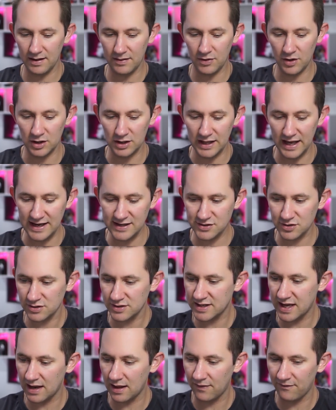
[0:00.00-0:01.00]
the laser
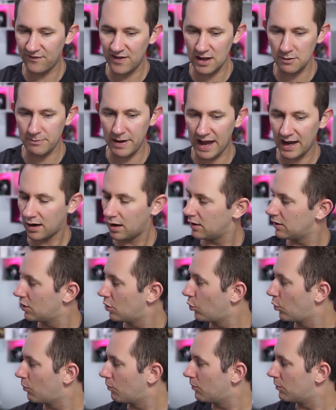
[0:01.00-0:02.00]
is getting feedback on
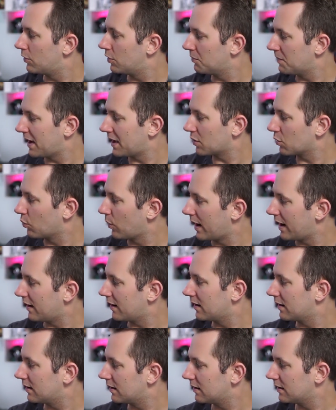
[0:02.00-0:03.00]
no no matter on
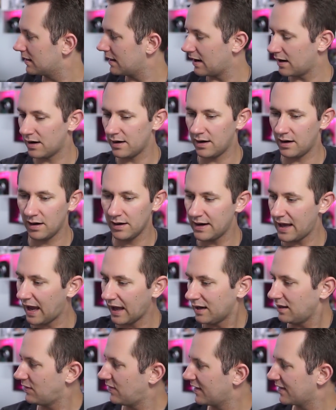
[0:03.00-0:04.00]
where, walls, yeah, yeah on, on
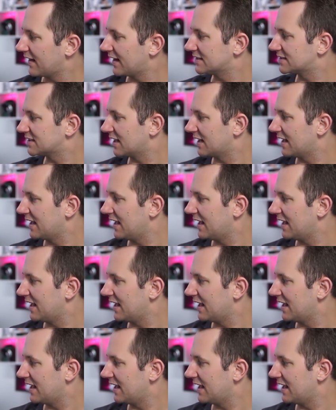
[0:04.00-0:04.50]
anything that it's gonna